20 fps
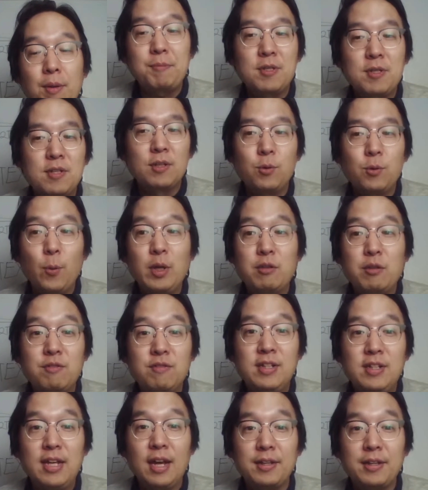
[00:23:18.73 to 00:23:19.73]
going
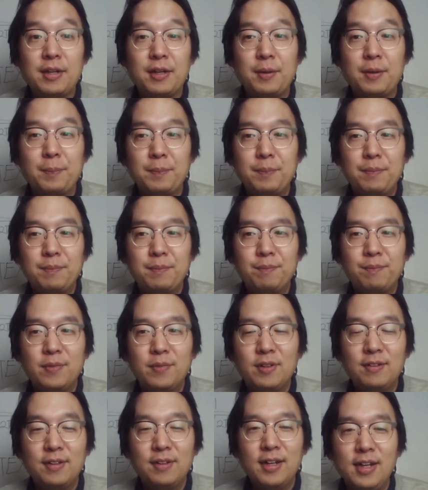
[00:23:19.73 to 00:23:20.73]
together. All
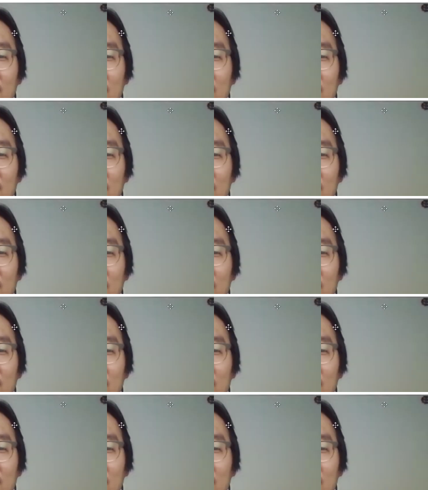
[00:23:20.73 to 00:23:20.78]
right.